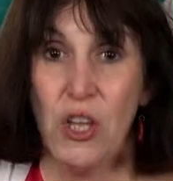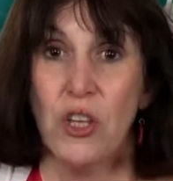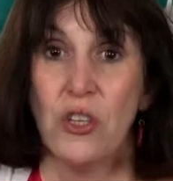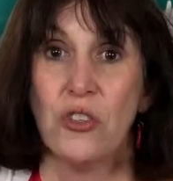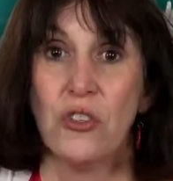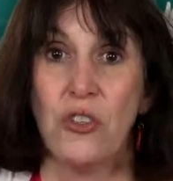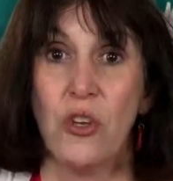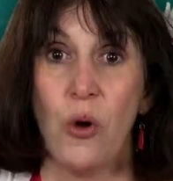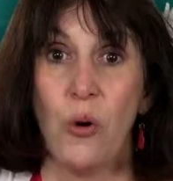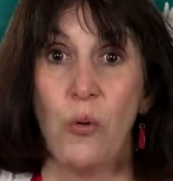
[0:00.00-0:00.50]

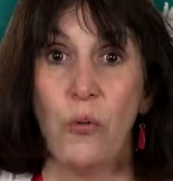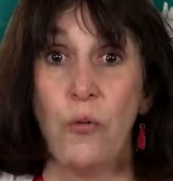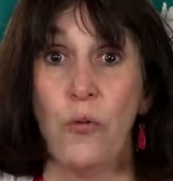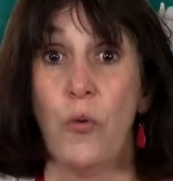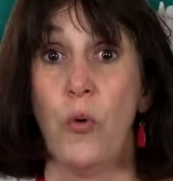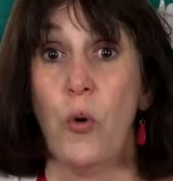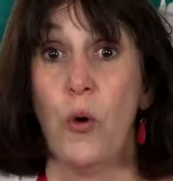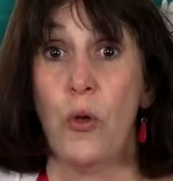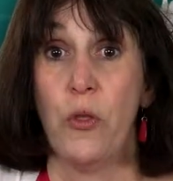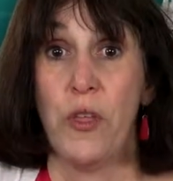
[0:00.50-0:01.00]
So
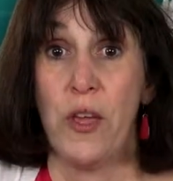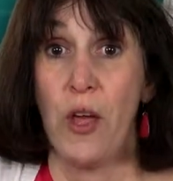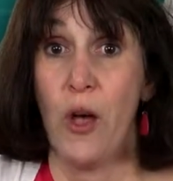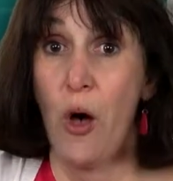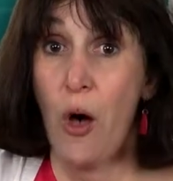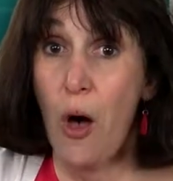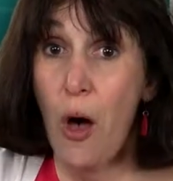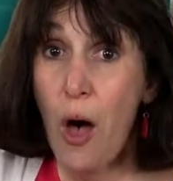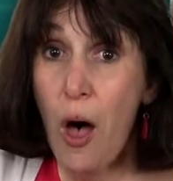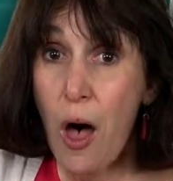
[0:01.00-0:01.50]
for the
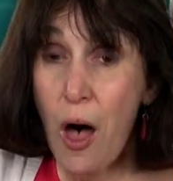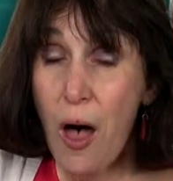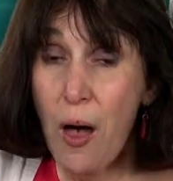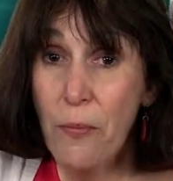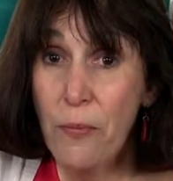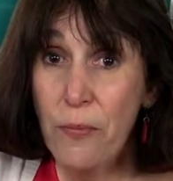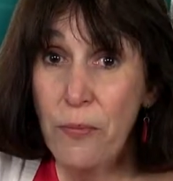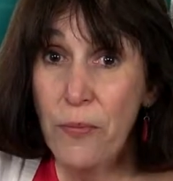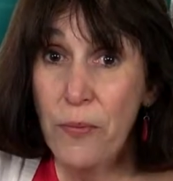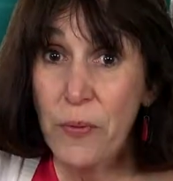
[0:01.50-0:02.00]

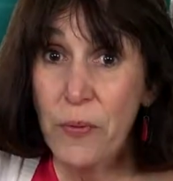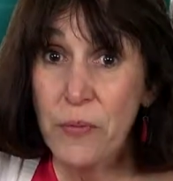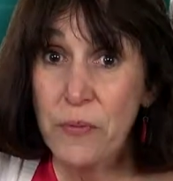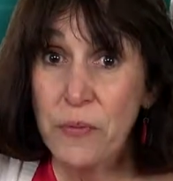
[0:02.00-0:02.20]
off,